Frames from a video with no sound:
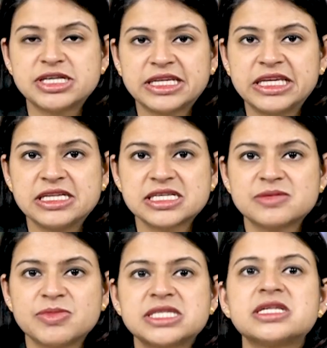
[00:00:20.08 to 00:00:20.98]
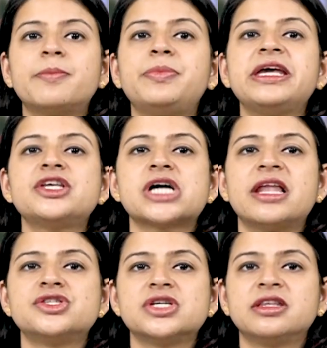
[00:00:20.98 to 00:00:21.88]
recently dismissed a plea
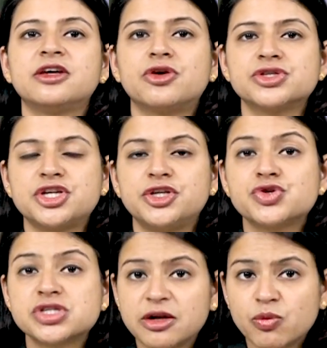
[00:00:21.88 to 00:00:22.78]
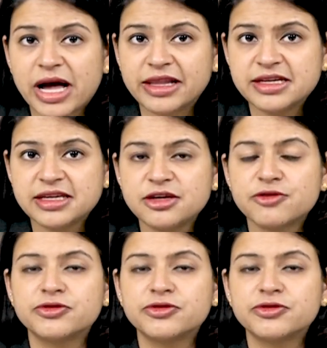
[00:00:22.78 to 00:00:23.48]
challenging the constitutional validity